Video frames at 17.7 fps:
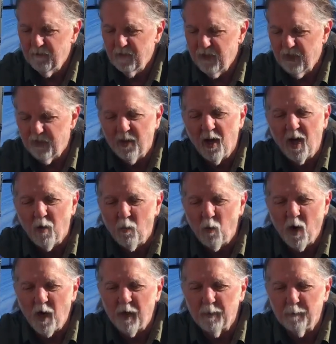They're not
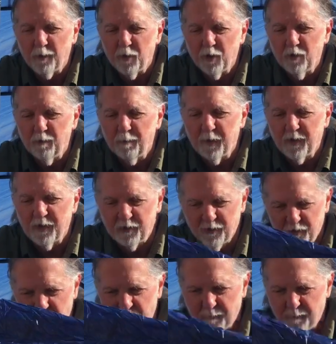waterproof, but they're
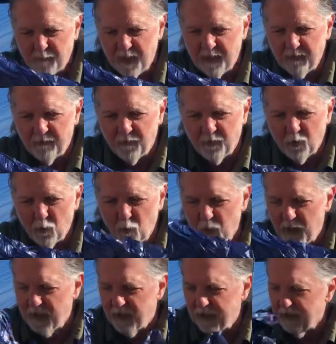just made for the
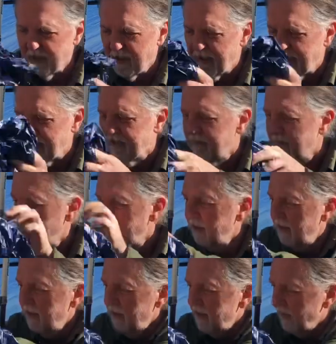wind.
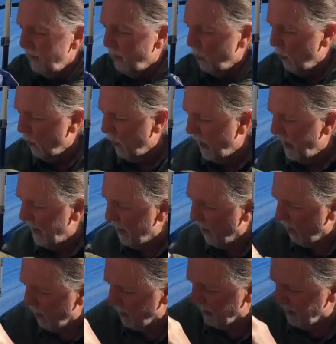They don't weigh
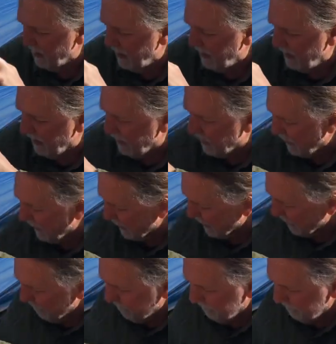hardly anything.